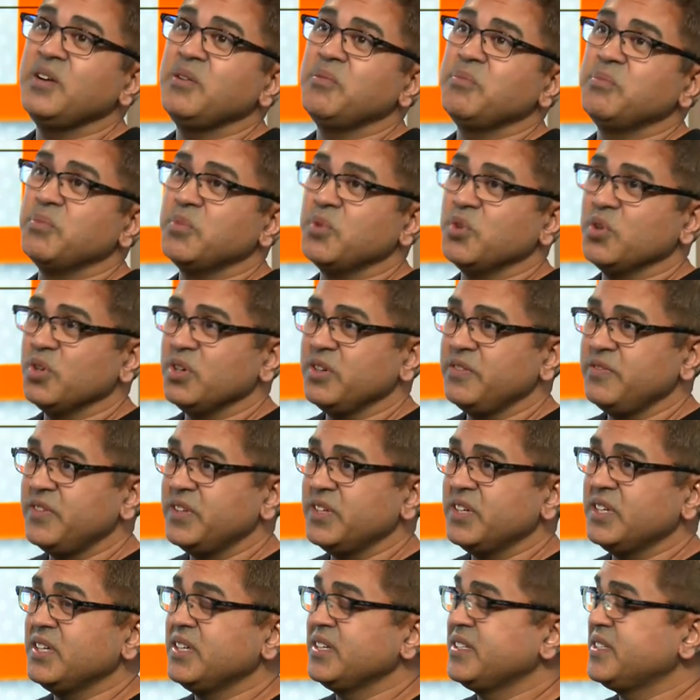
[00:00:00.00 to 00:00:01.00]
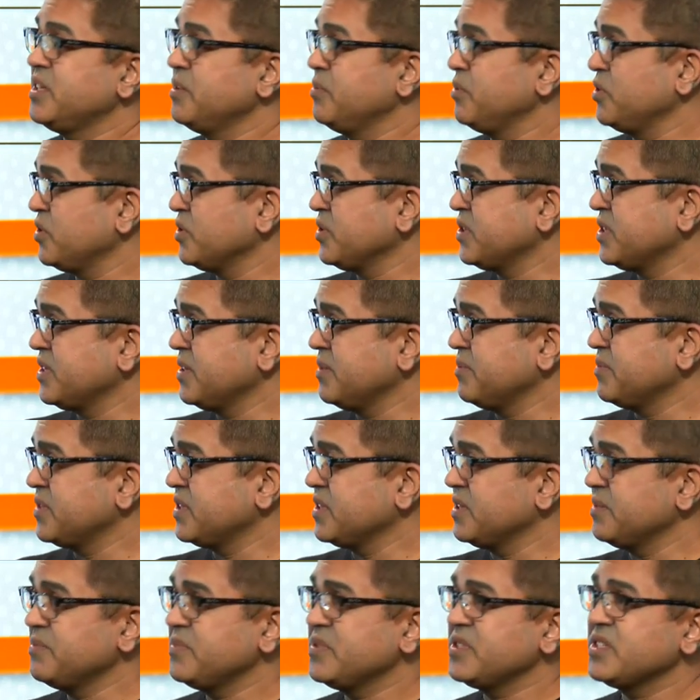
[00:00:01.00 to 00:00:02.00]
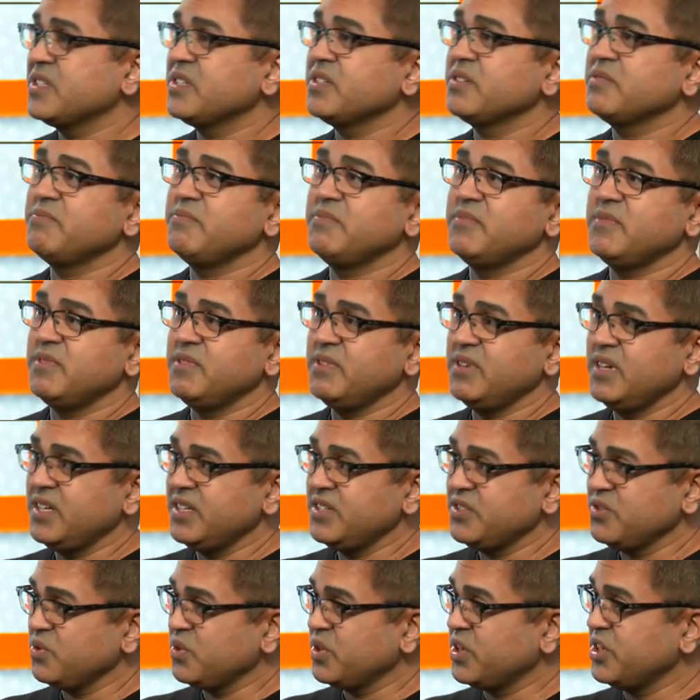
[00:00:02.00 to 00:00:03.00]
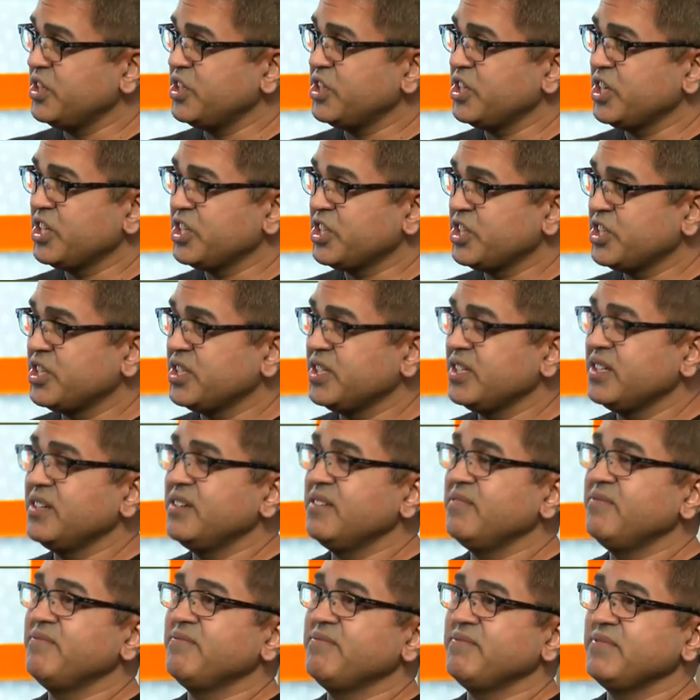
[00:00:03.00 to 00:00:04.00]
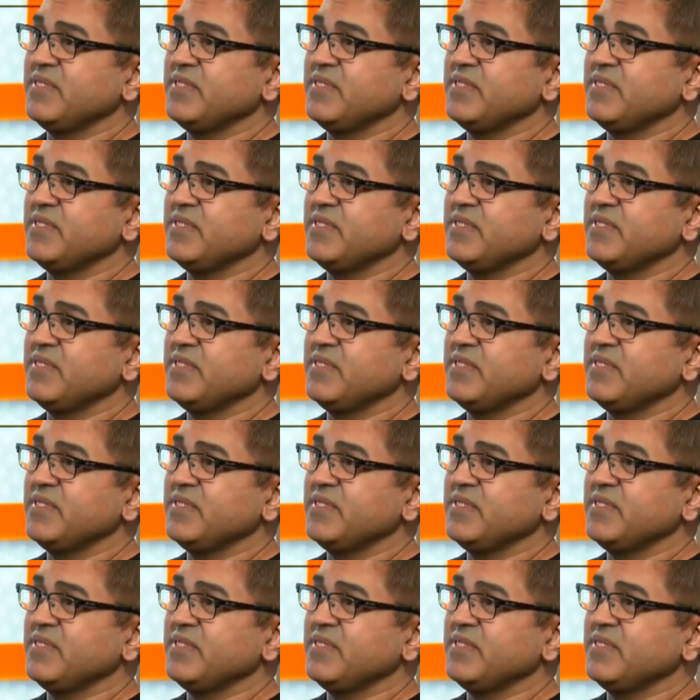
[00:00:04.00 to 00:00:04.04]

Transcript: more of the typical symptoms nasal congestion,